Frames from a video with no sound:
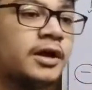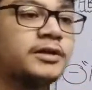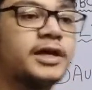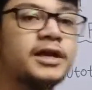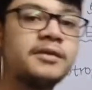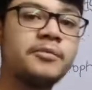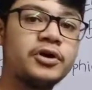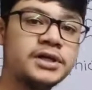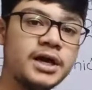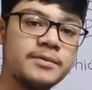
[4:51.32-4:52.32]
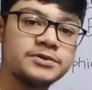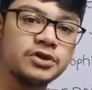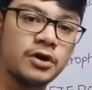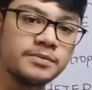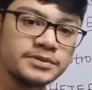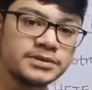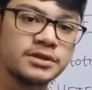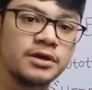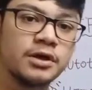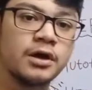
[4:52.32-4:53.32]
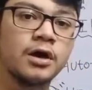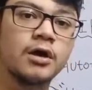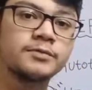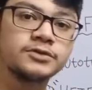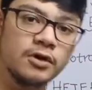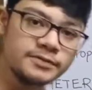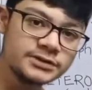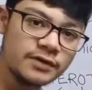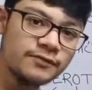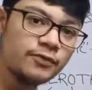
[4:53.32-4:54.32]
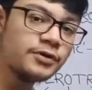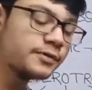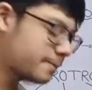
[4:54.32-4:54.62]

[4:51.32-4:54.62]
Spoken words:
Then our body absorbs the food,